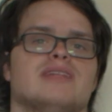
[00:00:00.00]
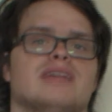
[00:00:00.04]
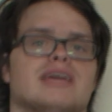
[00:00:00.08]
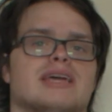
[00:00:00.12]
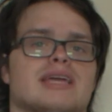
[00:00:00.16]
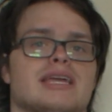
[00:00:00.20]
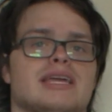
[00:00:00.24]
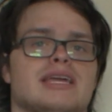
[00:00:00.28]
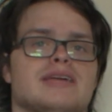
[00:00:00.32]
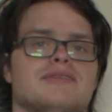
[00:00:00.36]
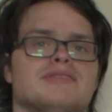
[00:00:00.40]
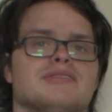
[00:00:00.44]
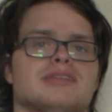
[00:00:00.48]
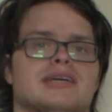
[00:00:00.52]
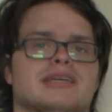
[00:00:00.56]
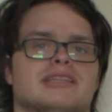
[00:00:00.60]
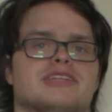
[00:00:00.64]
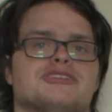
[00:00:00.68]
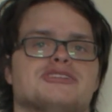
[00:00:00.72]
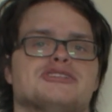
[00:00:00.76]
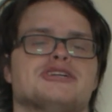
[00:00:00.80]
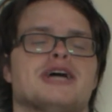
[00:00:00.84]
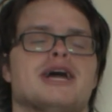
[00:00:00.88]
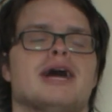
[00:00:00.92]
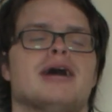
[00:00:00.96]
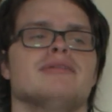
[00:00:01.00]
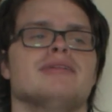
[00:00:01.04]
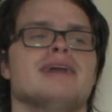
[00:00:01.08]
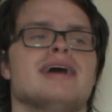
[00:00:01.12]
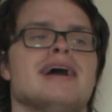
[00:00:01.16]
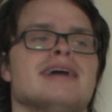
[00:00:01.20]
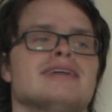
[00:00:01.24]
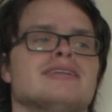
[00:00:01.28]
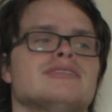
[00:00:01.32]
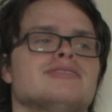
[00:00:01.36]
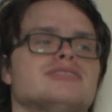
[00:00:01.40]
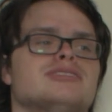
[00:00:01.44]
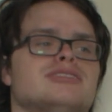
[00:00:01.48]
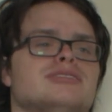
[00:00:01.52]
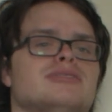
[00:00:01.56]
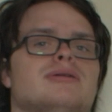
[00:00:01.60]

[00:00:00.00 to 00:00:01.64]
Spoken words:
Like, even like the child actors,